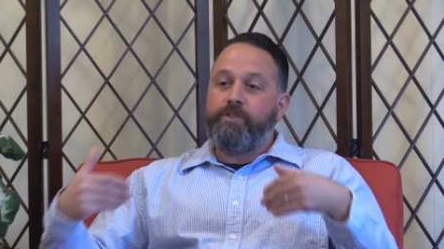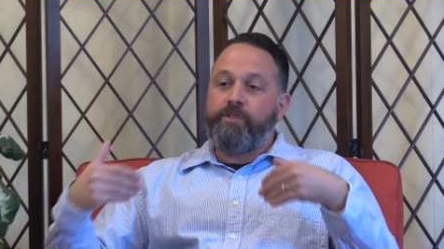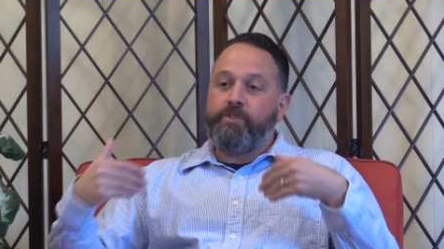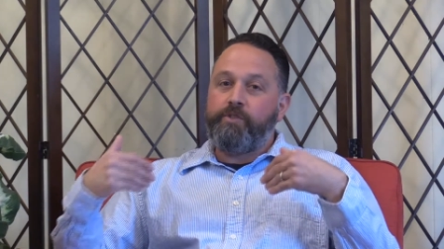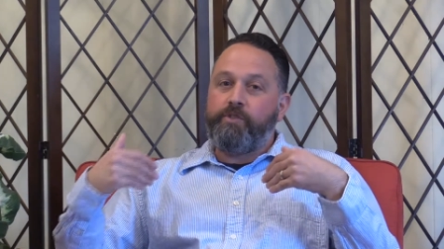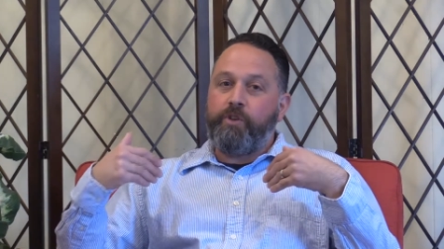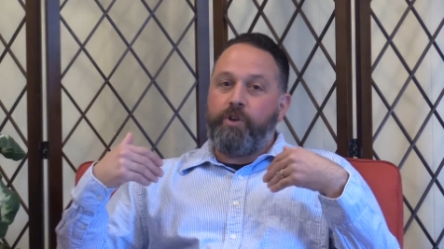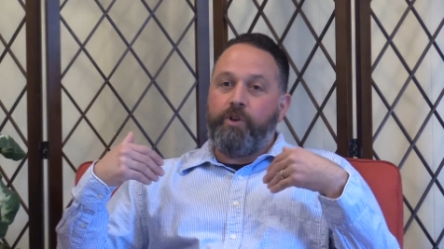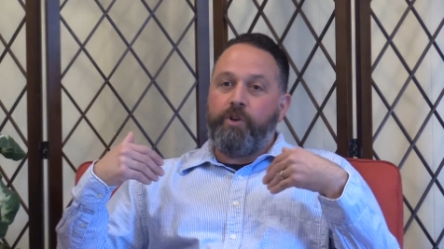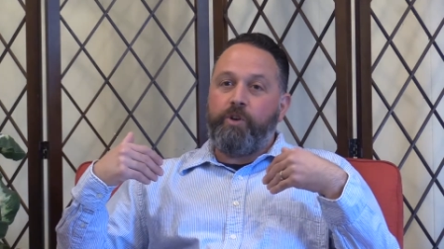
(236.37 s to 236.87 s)

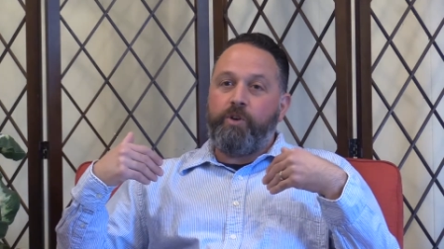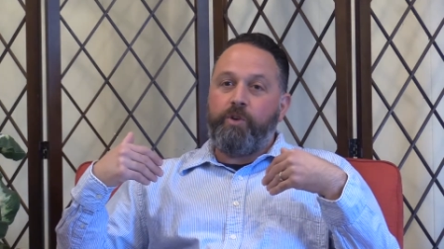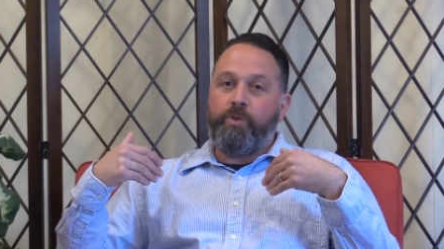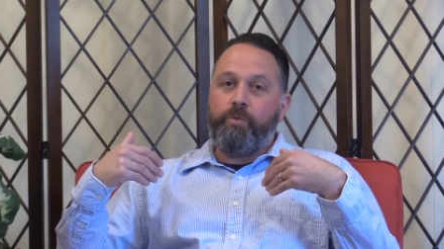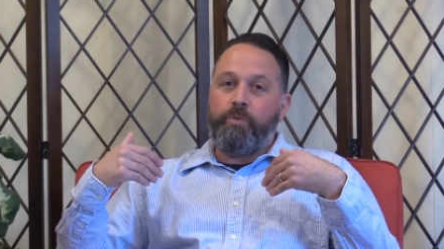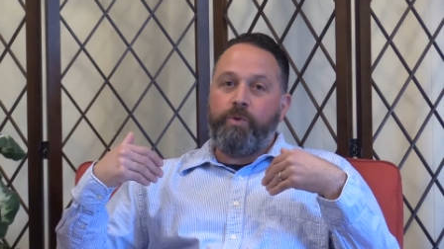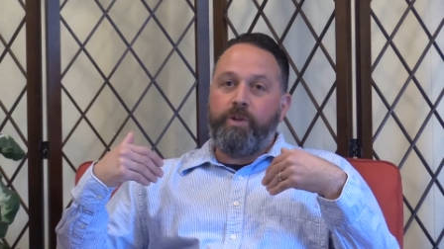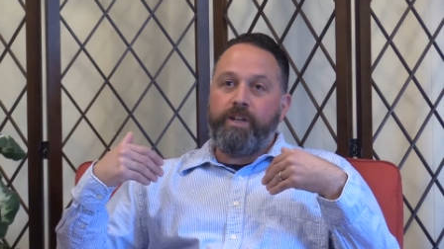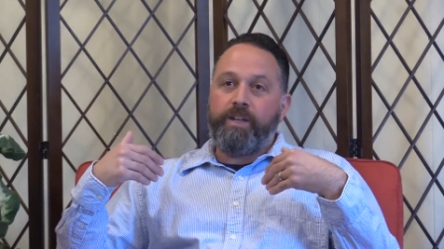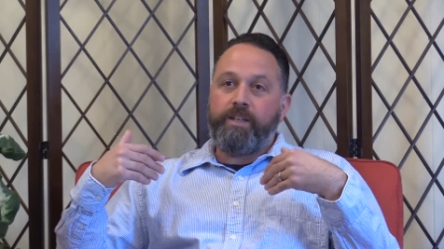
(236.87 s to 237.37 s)
So
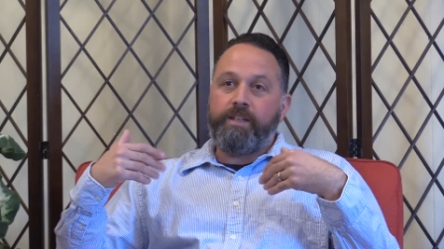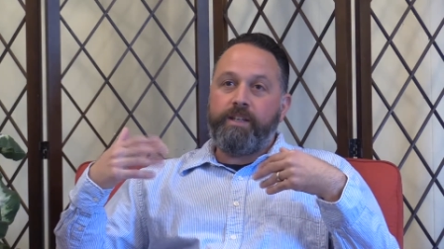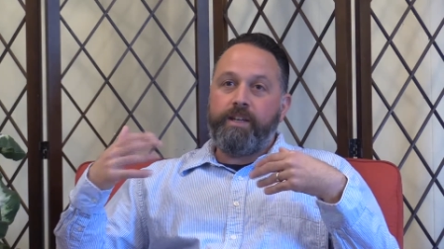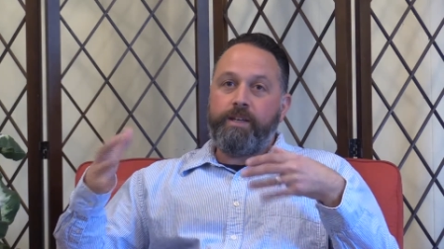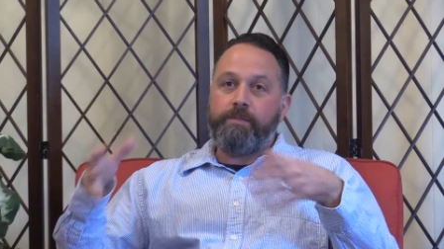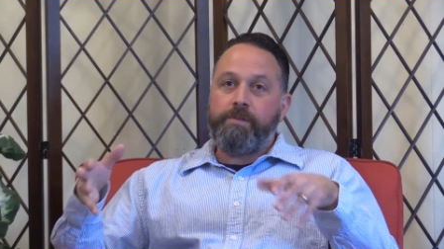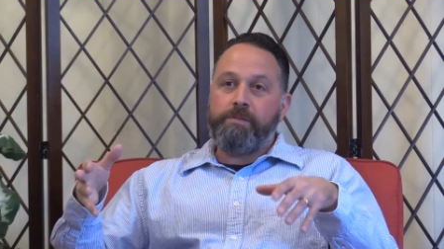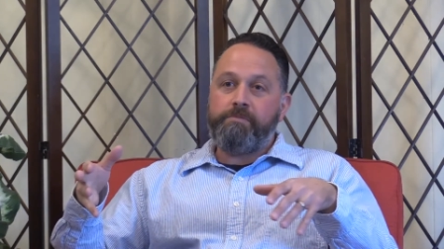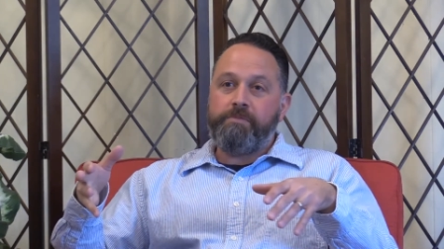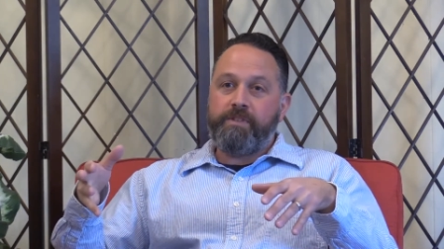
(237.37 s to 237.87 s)
when I
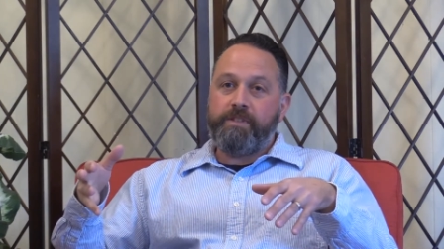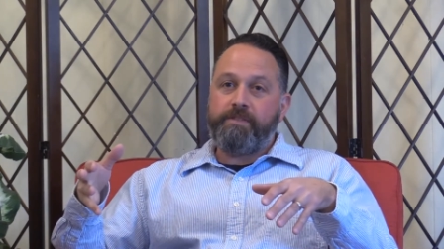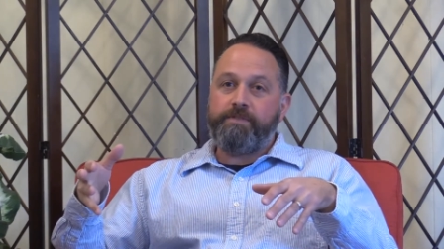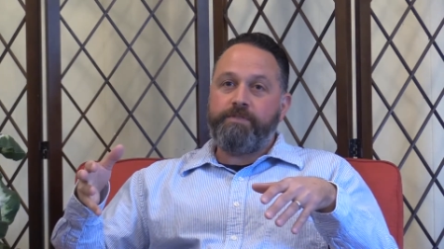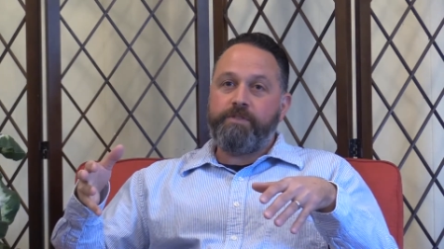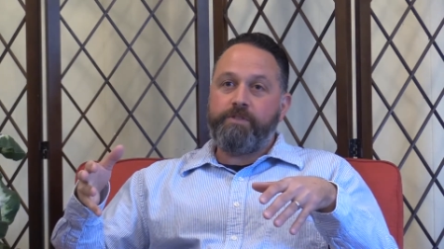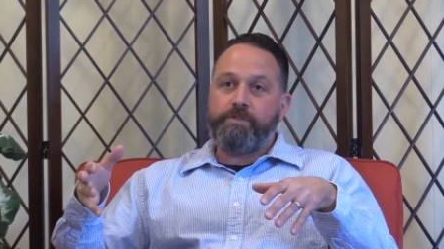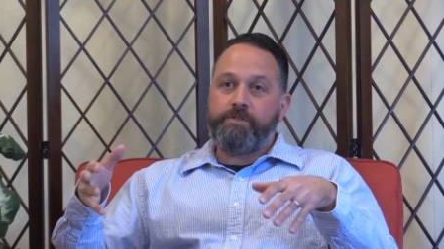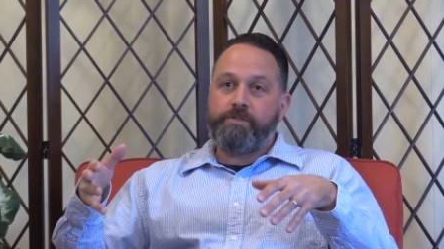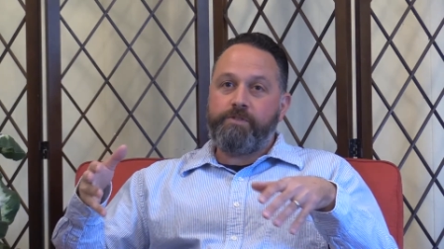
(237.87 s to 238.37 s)
came up with the
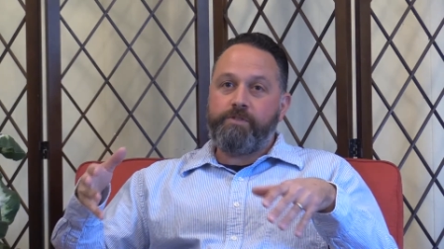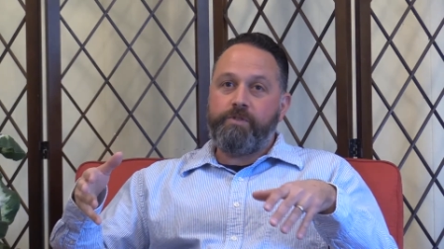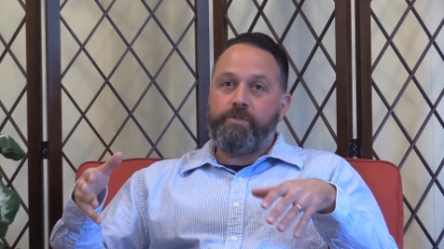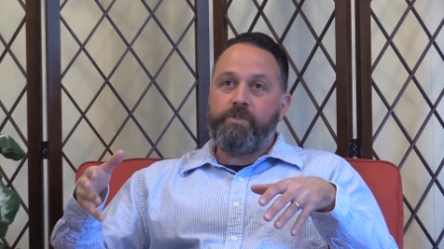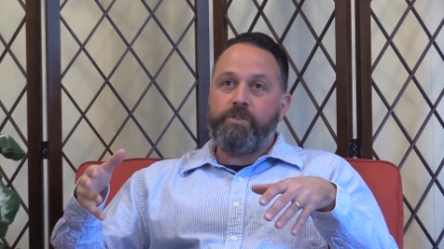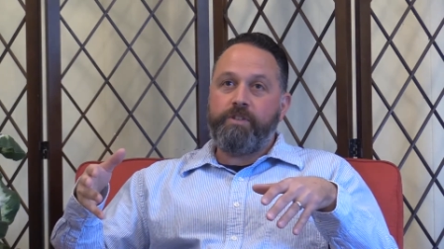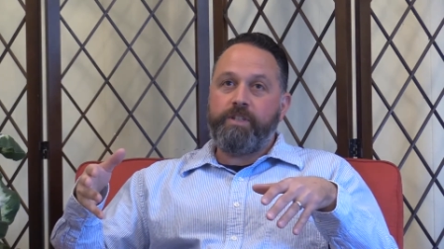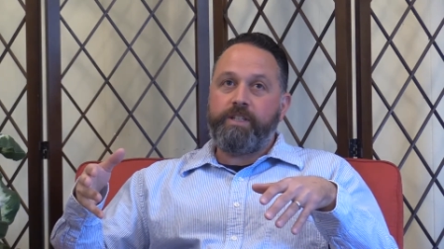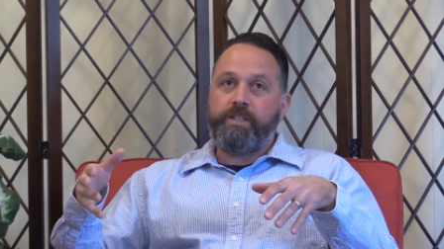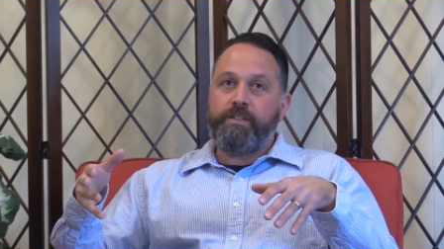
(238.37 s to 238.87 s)
first
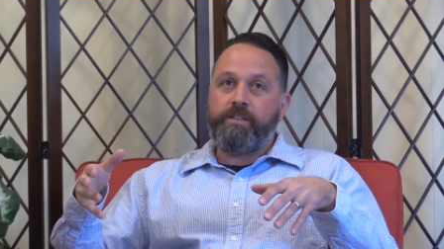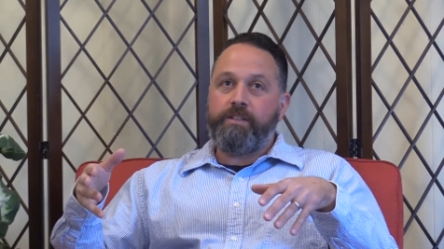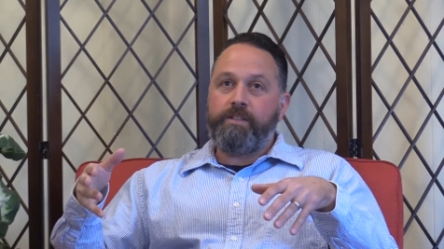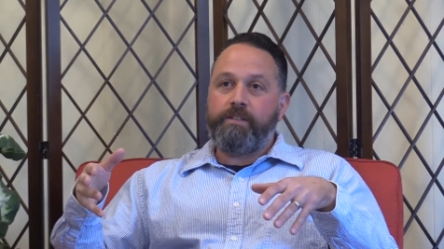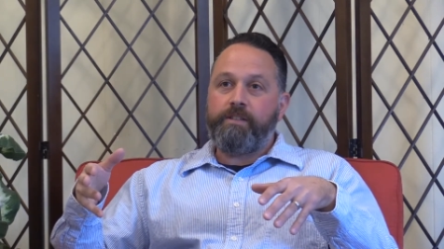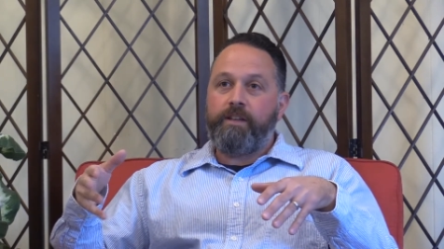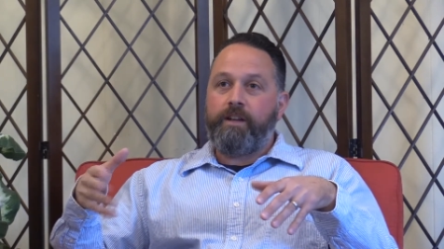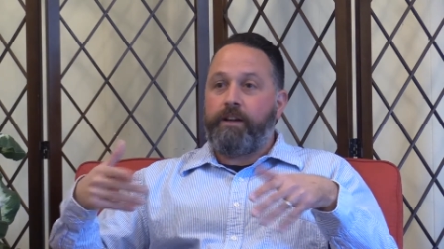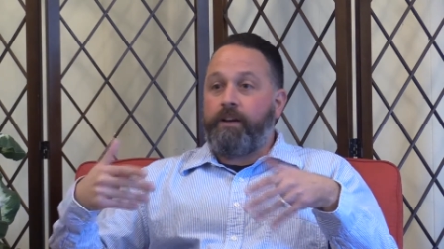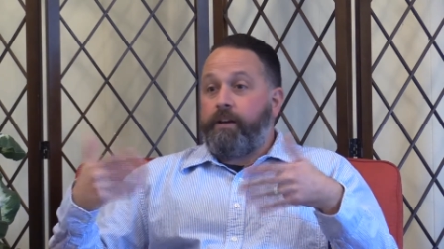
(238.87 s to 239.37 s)
story,
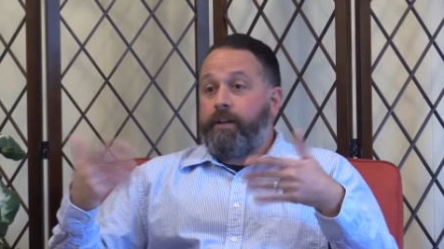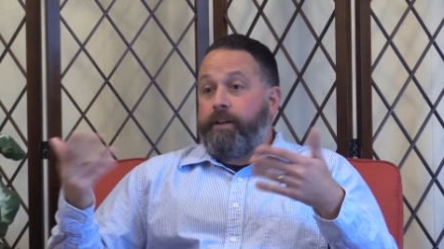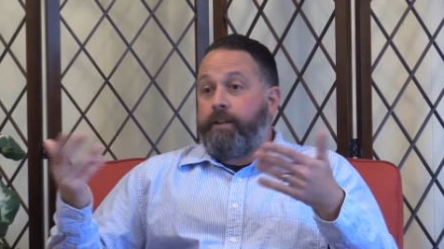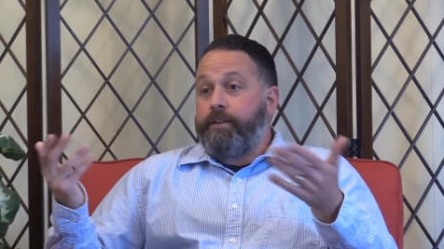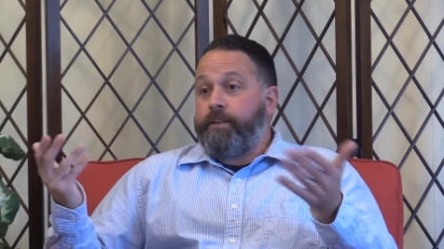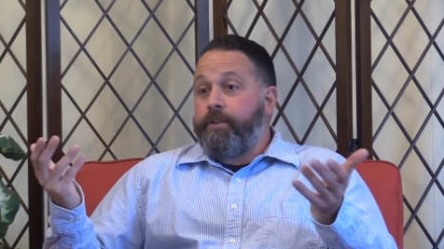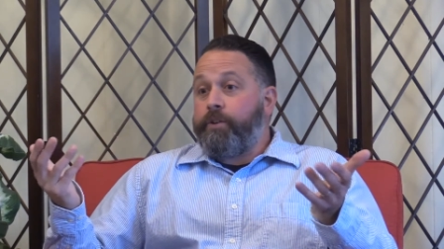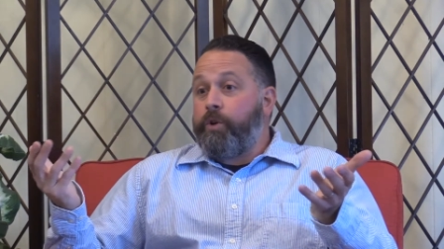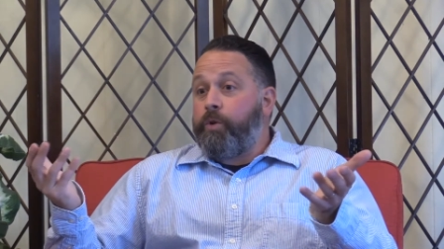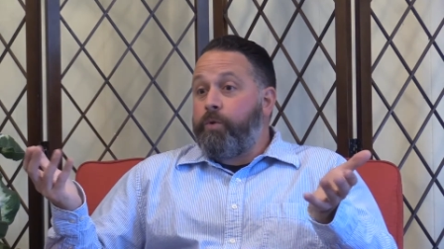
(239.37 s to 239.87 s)
I
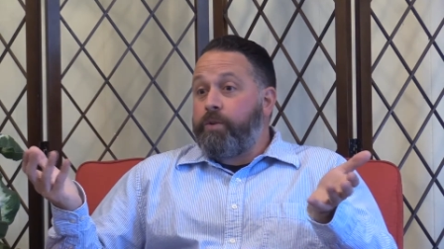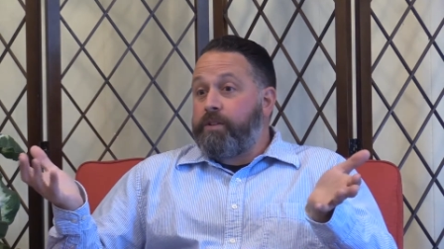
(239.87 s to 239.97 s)
didn't know what